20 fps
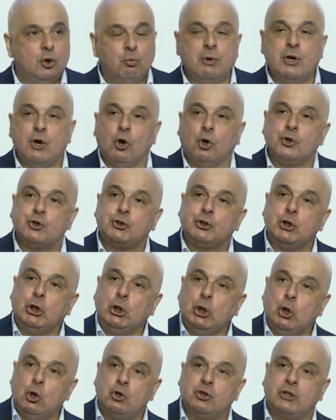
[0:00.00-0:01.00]
we also
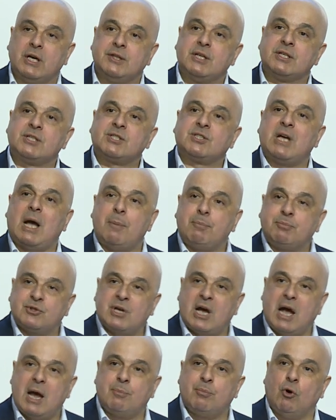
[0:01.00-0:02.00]
looked at the
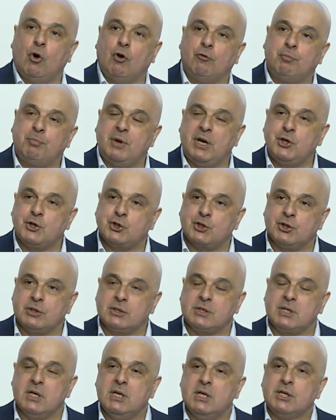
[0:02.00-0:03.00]
subtype of
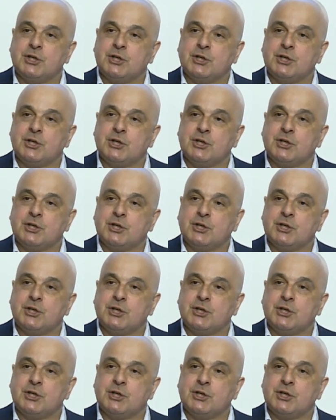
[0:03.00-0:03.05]
patients